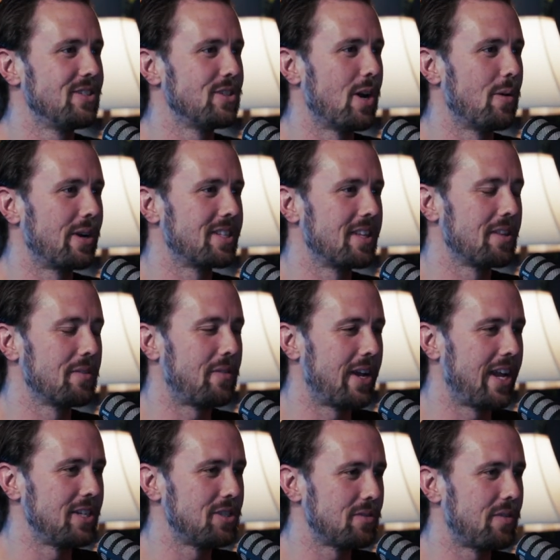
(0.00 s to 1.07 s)
So I worked at the
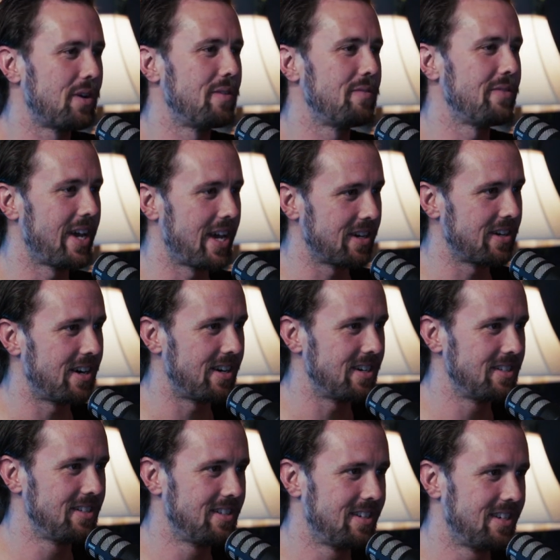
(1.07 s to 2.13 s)
financial firm
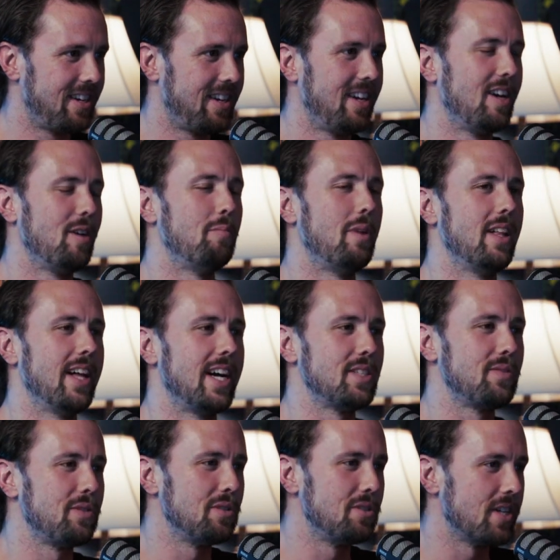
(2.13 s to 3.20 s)
Vanguard. My last
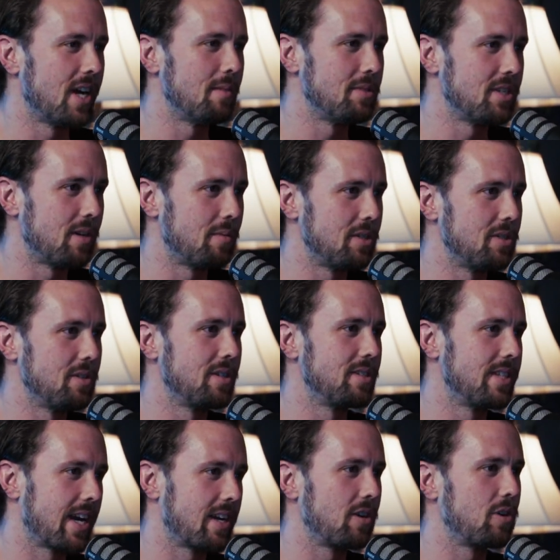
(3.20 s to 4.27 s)
few jobs there were doing
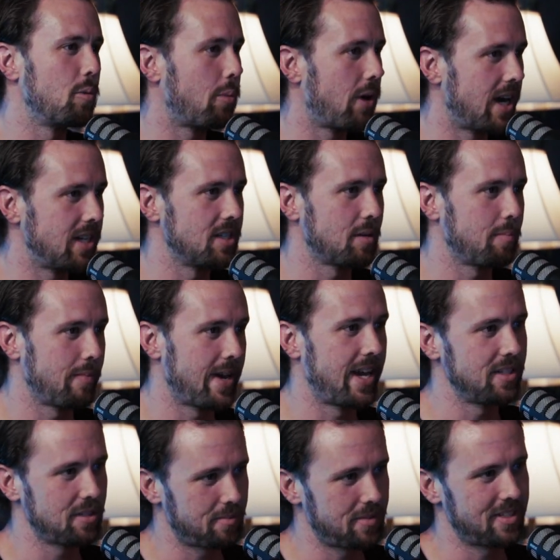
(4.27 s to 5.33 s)
technical project
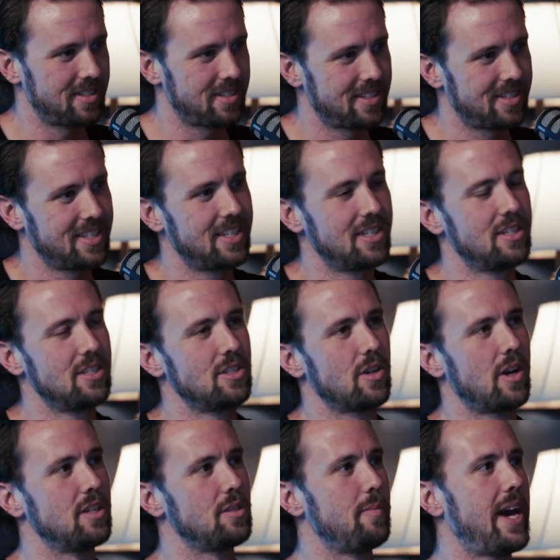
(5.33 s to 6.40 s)
management. So
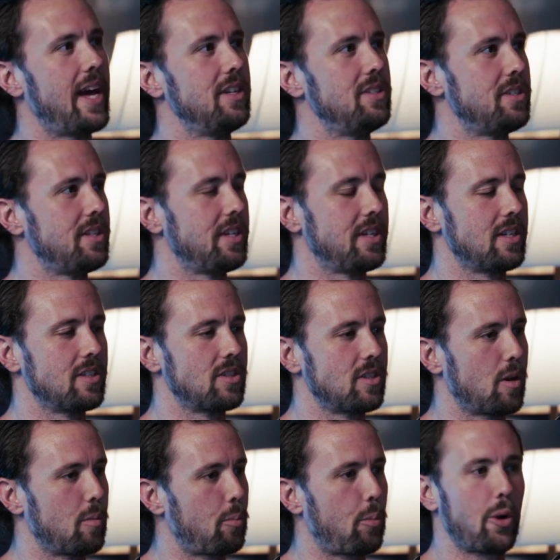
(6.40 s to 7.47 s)
I was managing
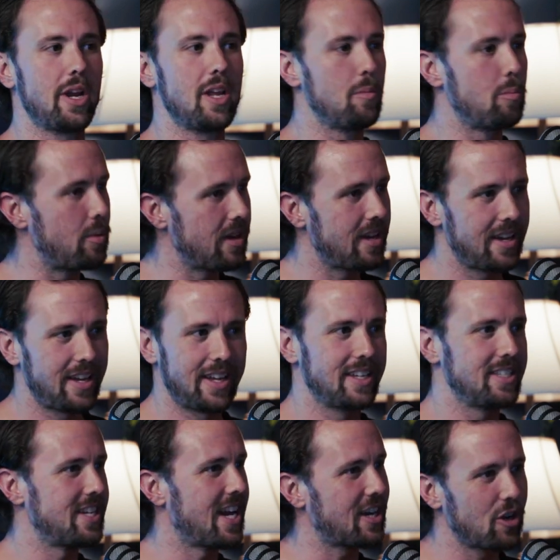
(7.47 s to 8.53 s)
some pretty big
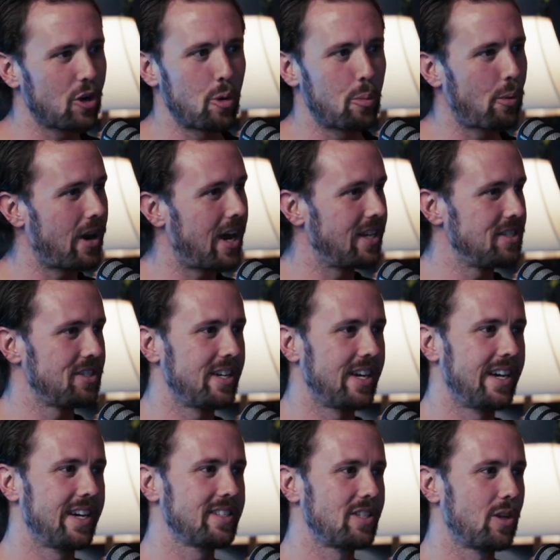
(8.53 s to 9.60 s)
technical
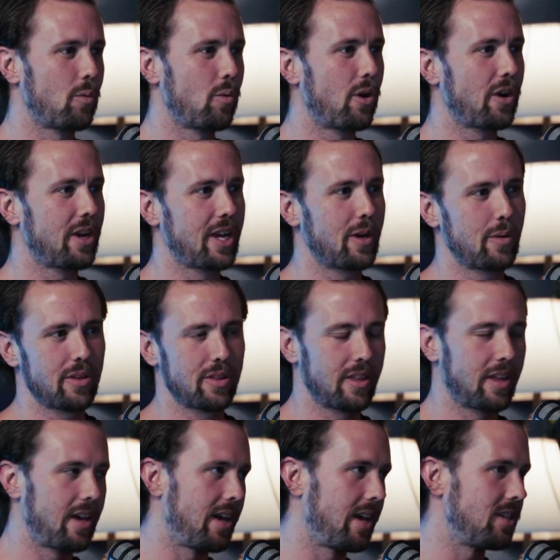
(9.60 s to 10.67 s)
projects and working with
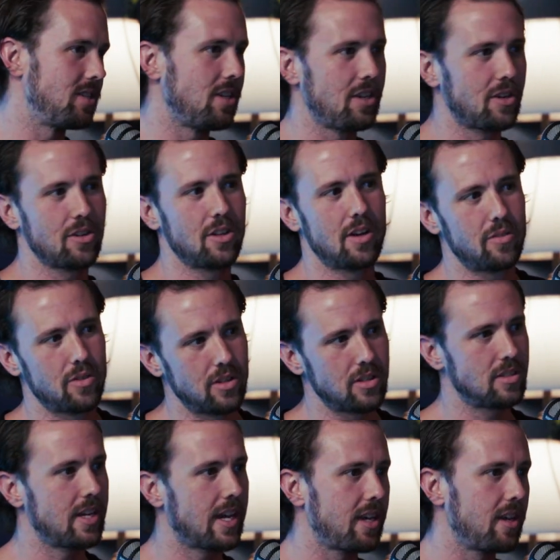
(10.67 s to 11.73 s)
like senior level
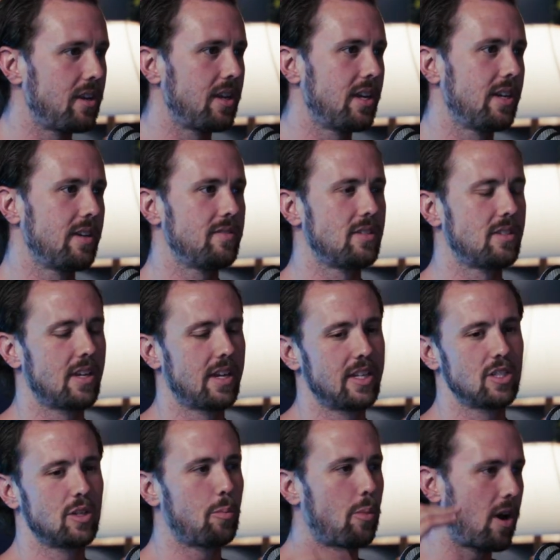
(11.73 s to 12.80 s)
executives
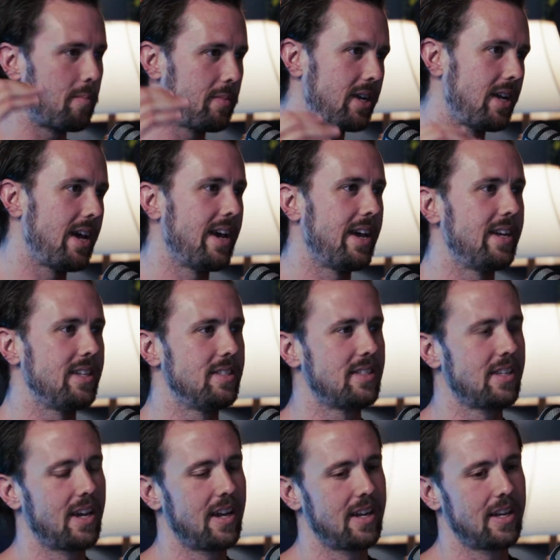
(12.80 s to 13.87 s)
and department heads,
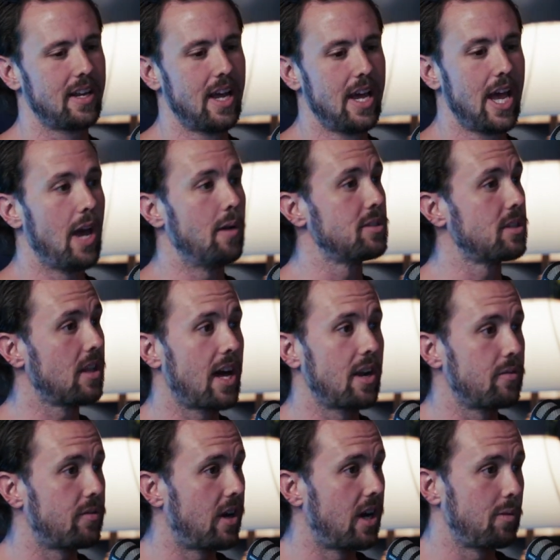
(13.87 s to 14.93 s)
and it was a lot of
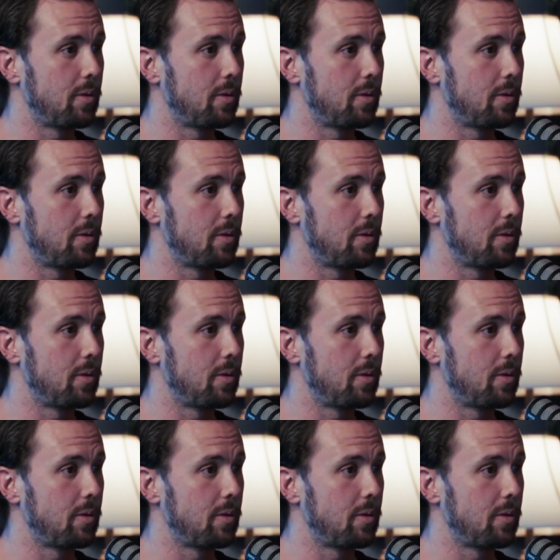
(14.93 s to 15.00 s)
fun.